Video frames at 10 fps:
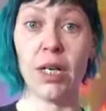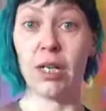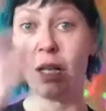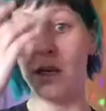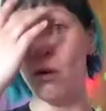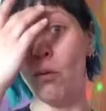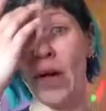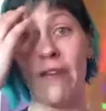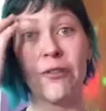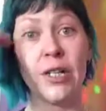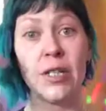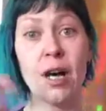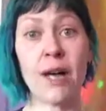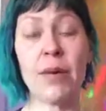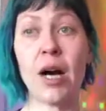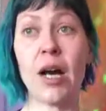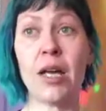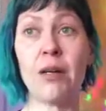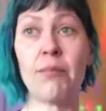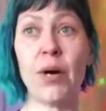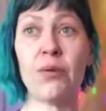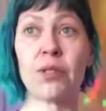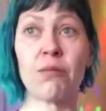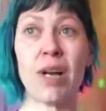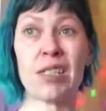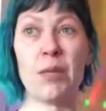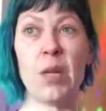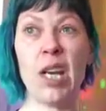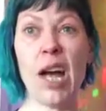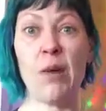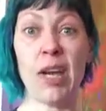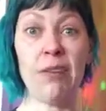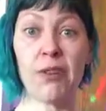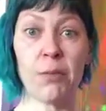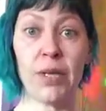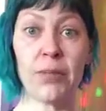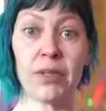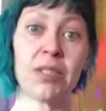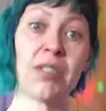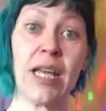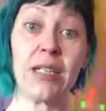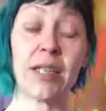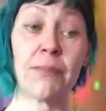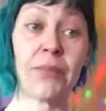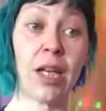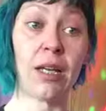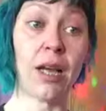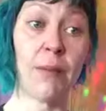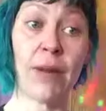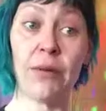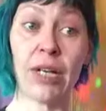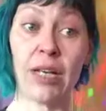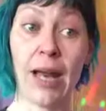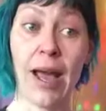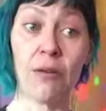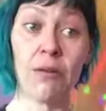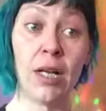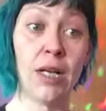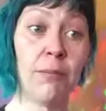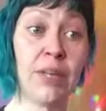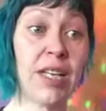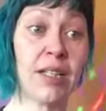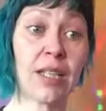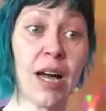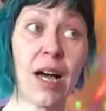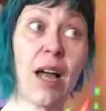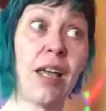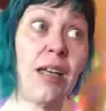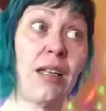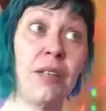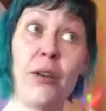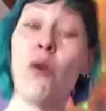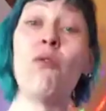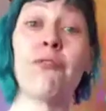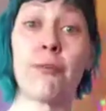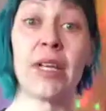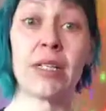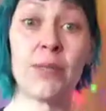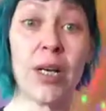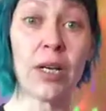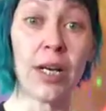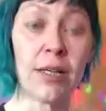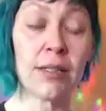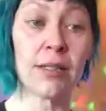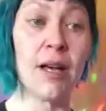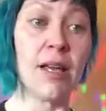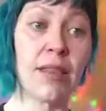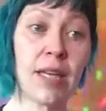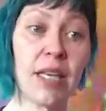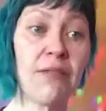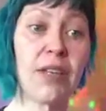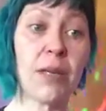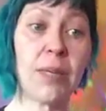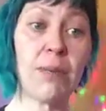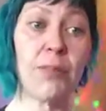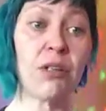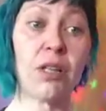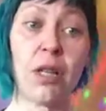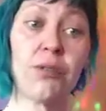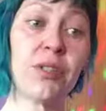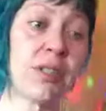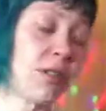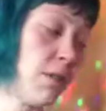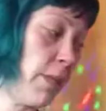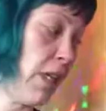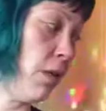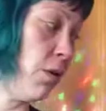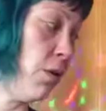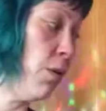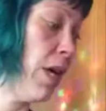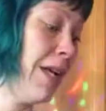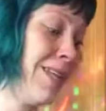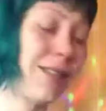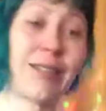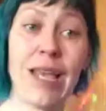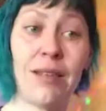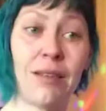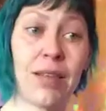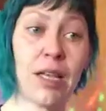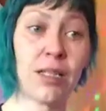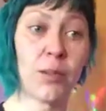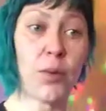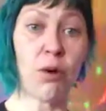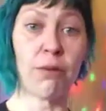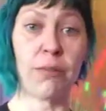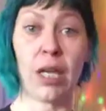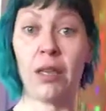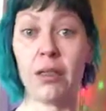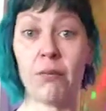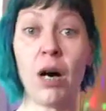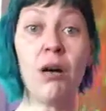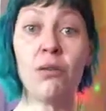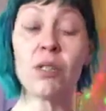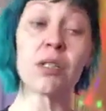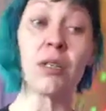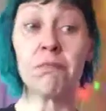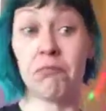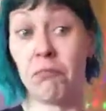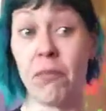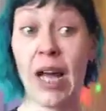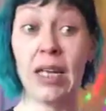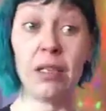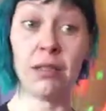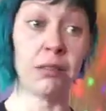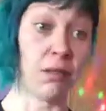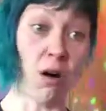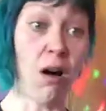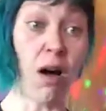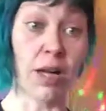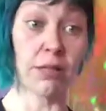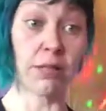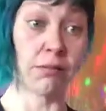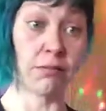You know, every time I post a recipe, I wait for people to say something about it now, because I know from experience that even the people closest to me who say that they support me the most might not,